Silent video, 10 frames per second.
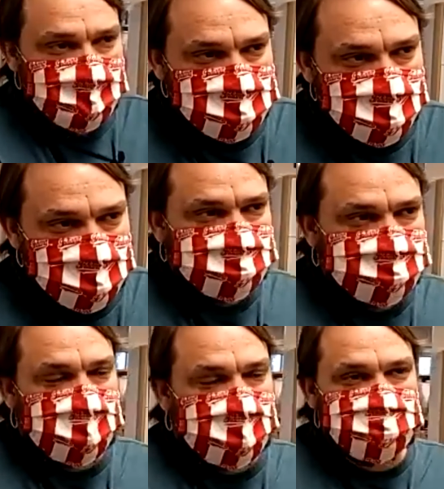the
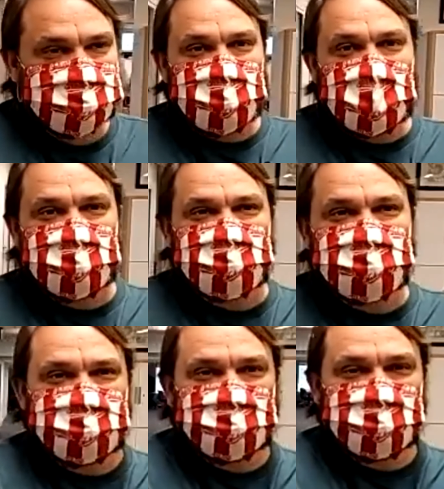science, SciMaps
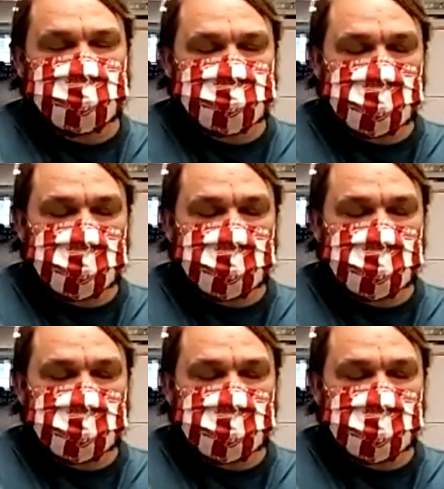activity,